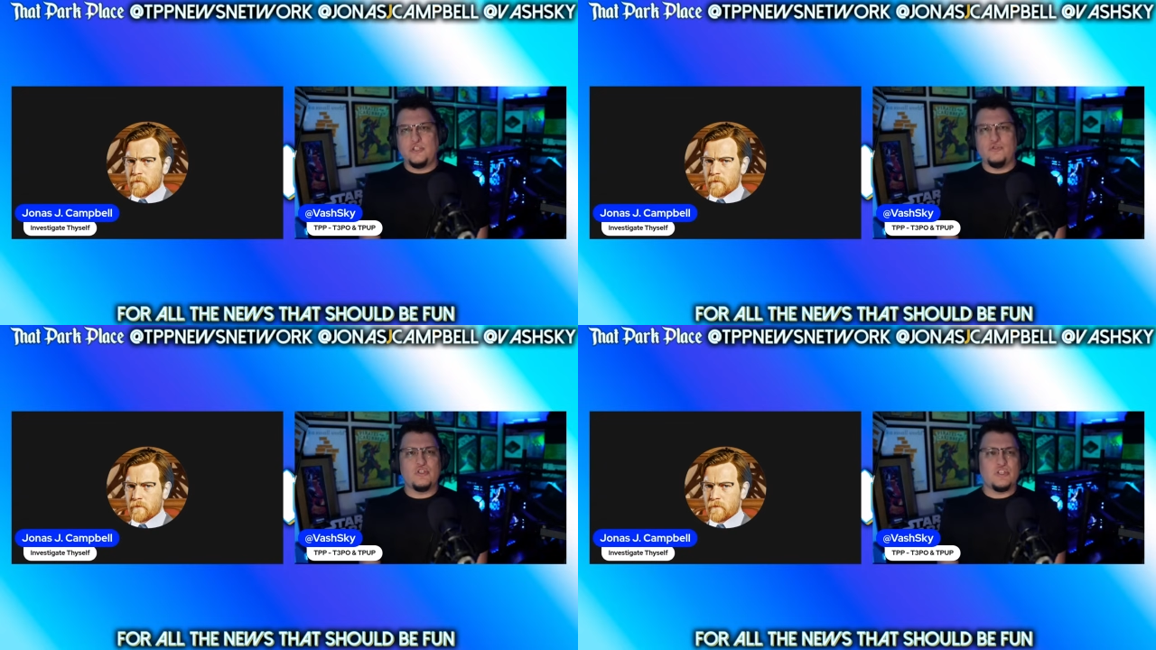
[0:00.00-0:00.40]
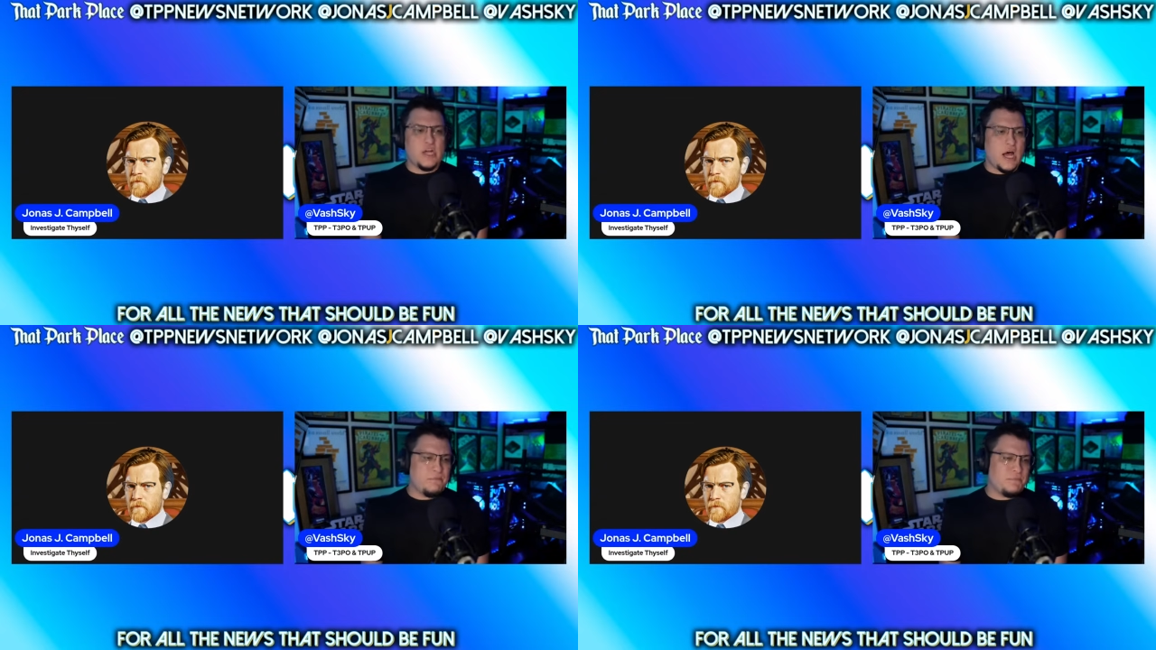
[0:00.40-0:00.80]
Speaker 1: to
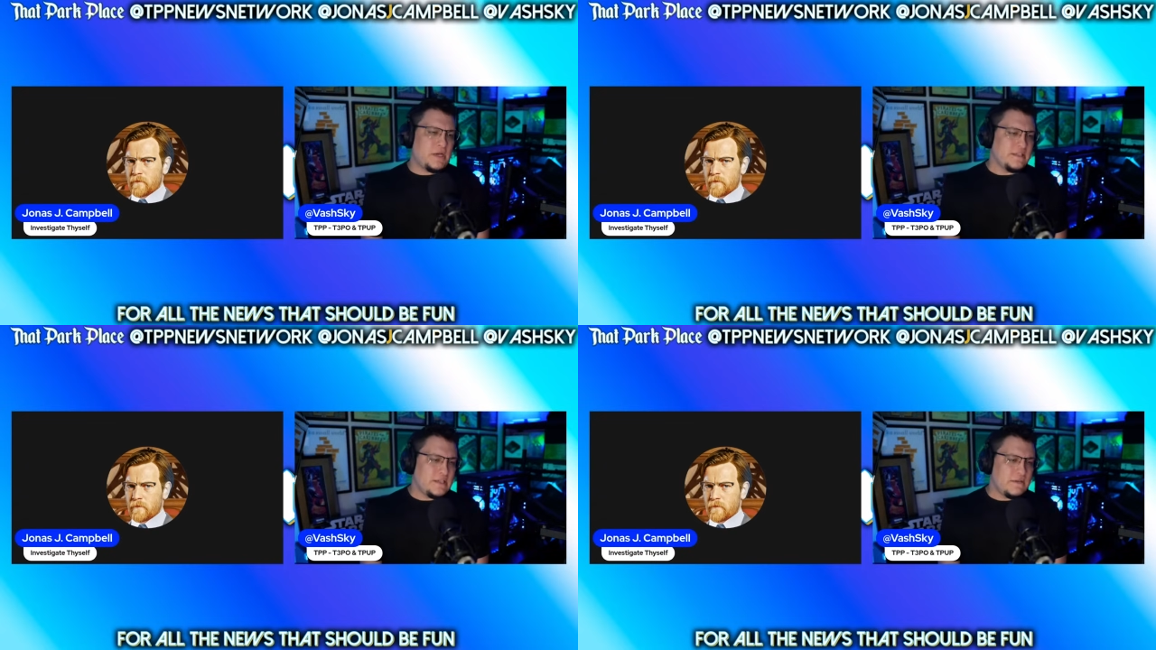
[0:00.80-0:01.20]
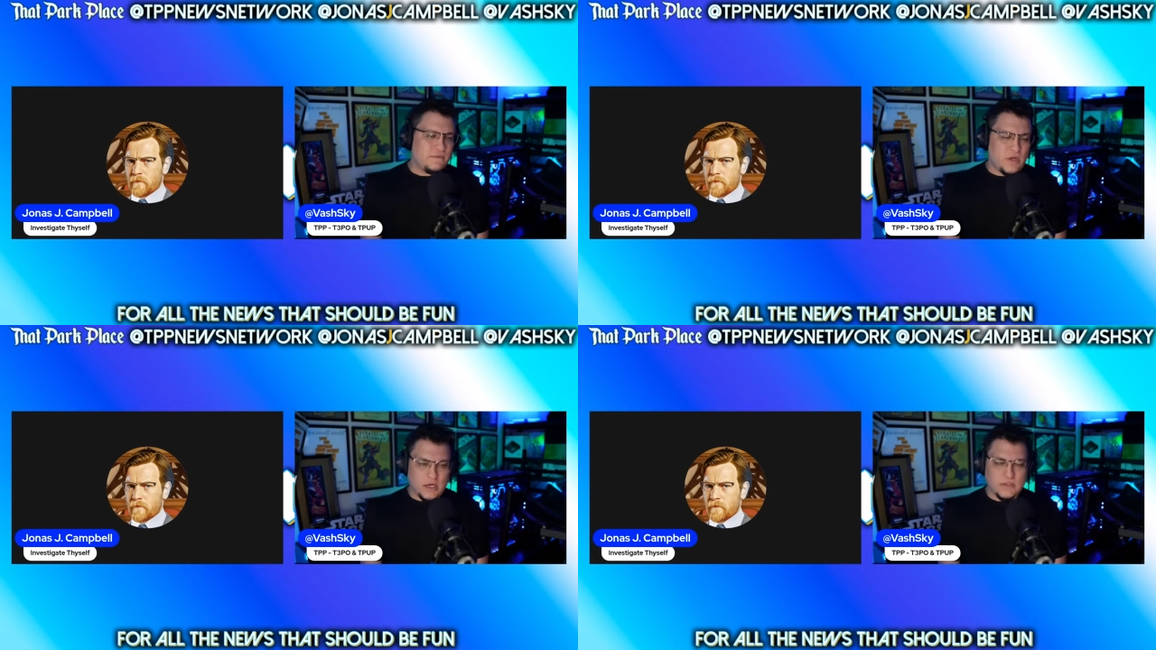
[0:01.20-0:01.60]
stop Disney,
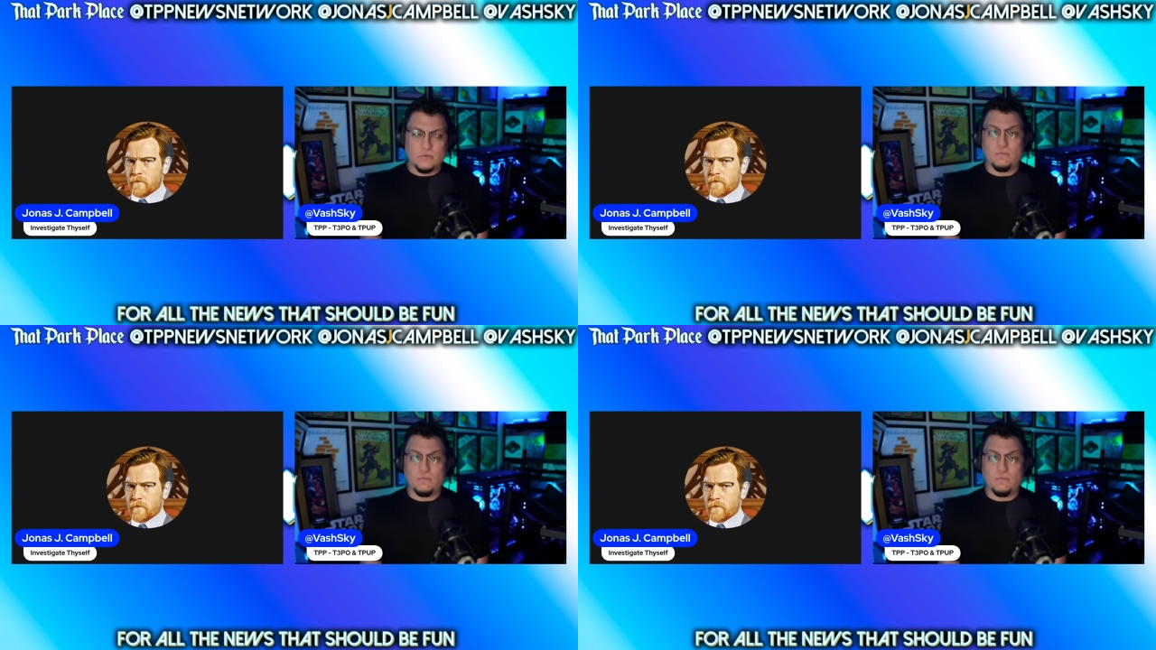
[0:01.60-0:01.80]
Fox,